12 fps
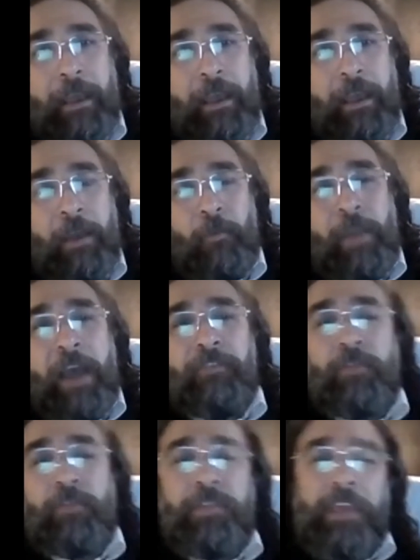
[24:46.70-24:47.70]
We have
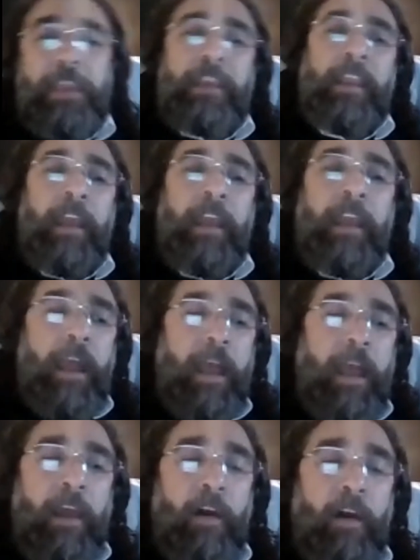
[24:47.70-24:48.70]
to think
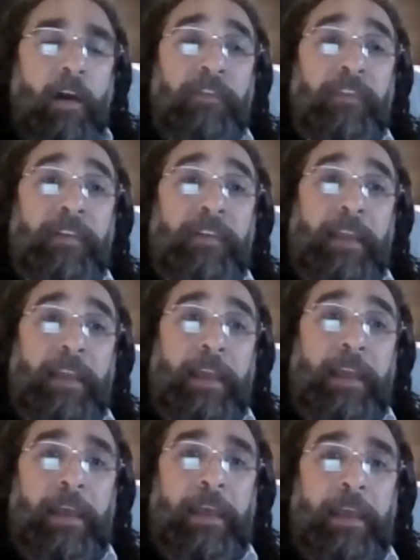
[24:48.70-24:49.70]
of
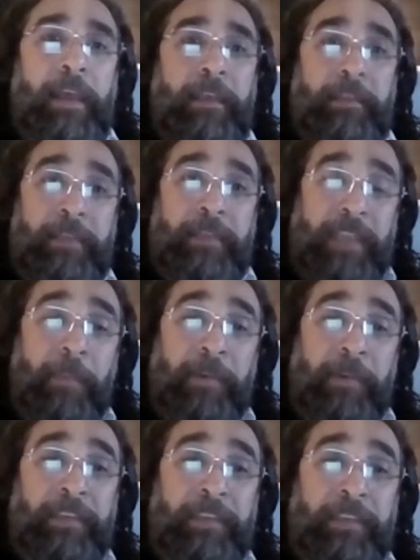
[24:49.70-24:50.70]
the cyber
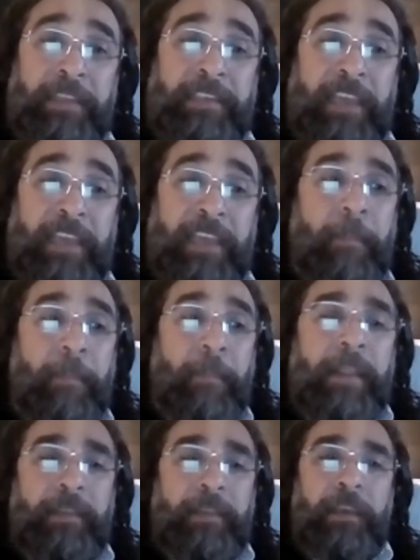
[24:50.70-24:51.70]
deterrence
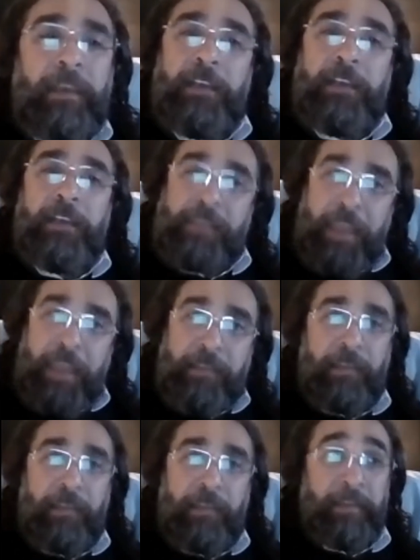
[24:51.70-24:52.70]
capability a state
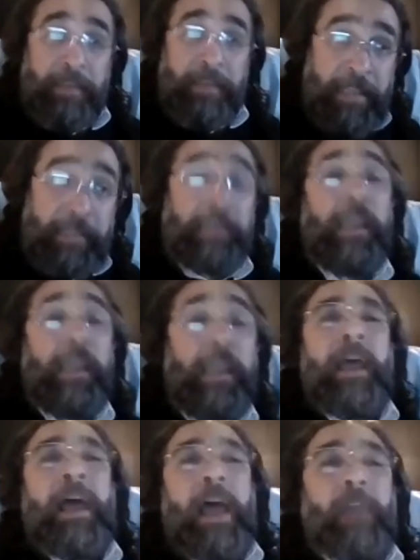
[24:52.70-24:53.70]
needs,
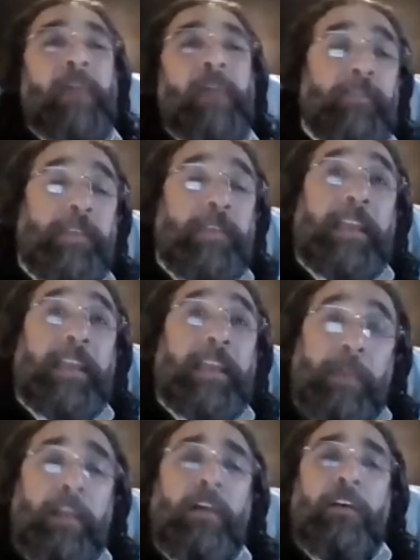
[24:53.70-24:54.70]
and we have to think as
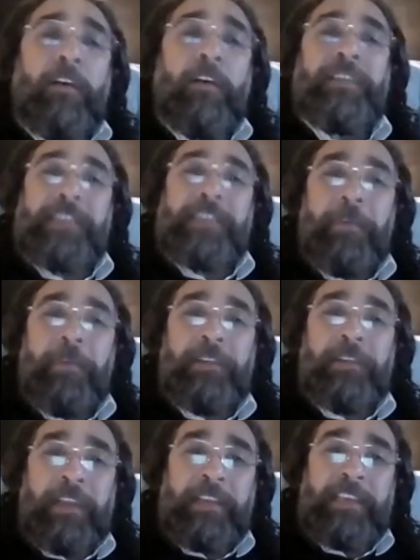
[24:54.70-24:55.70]
well of the cyber
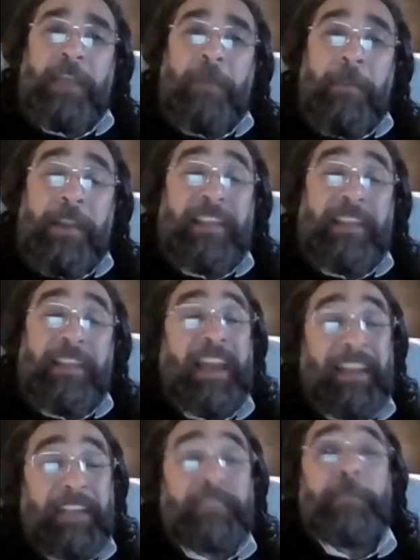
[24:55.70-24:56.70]
deterrence capability an
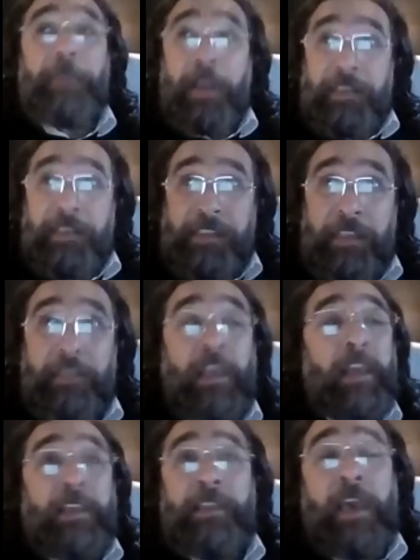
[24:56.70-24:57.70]
enterprise need.
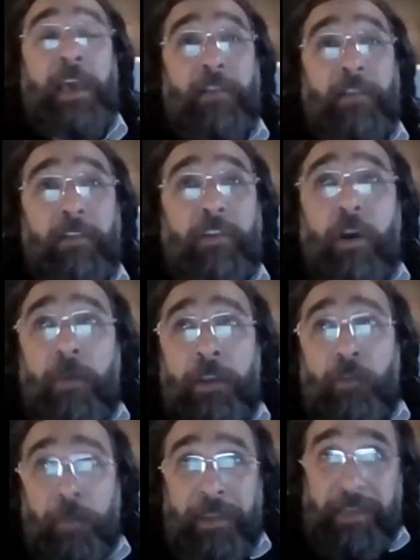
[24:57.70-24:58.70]
They are not going to be
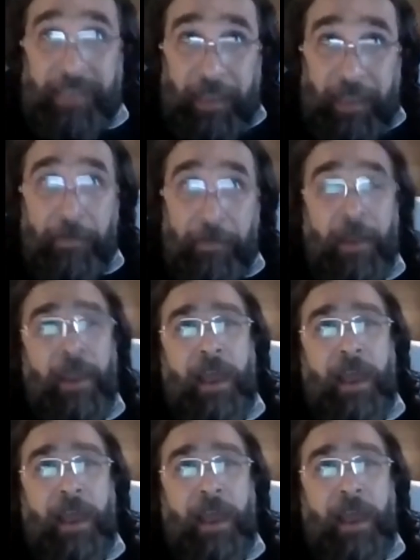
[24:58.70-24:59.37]
the same. I'm not